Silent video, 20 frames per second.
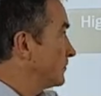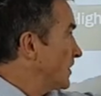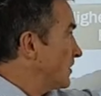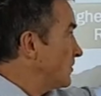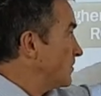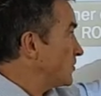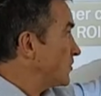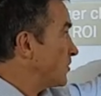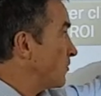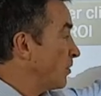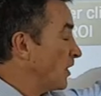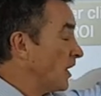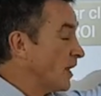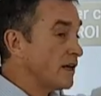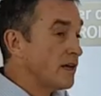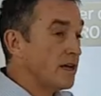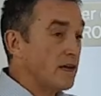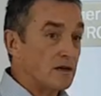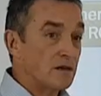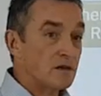The
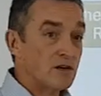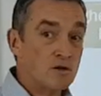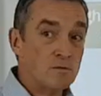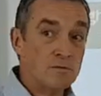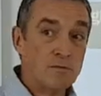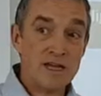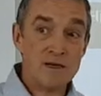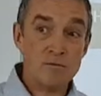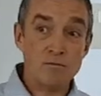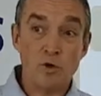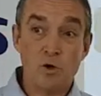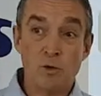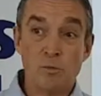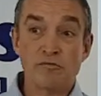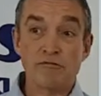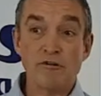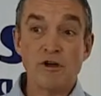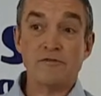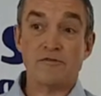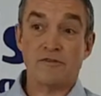supplier can make more
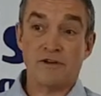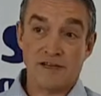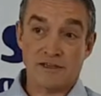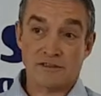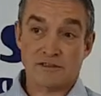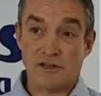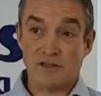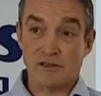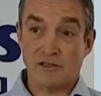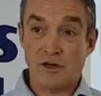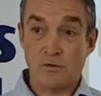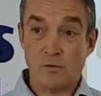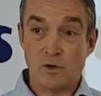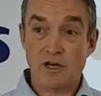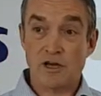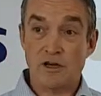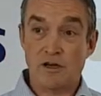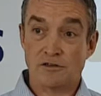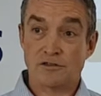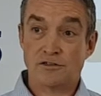profit at lower
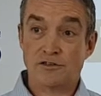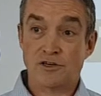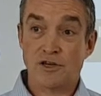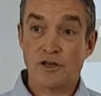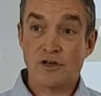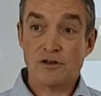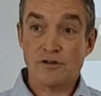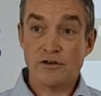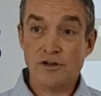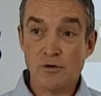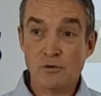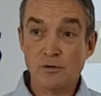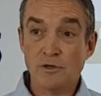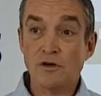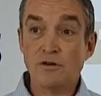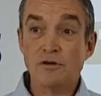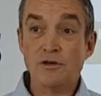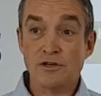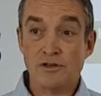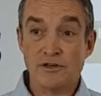cost. No
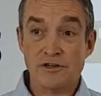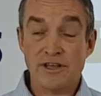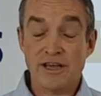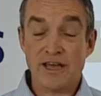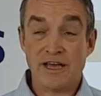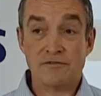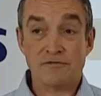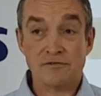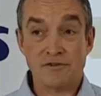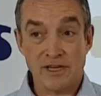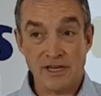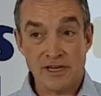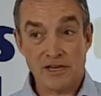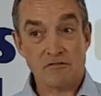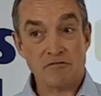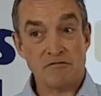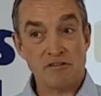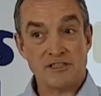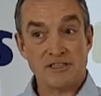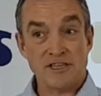longer do they have to
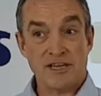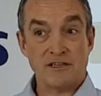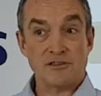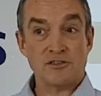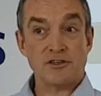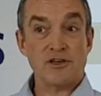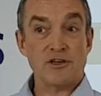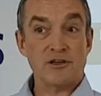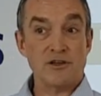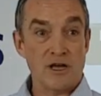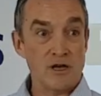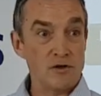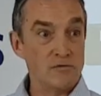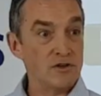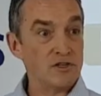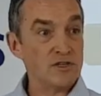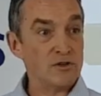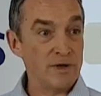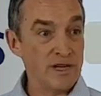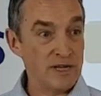increase their turnover
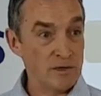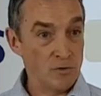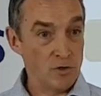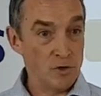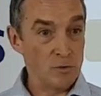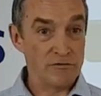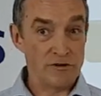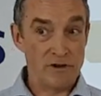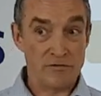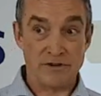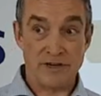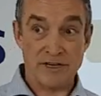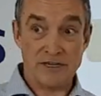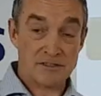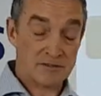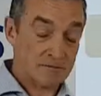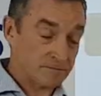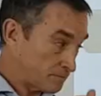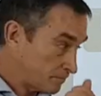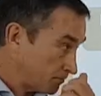to make more profit.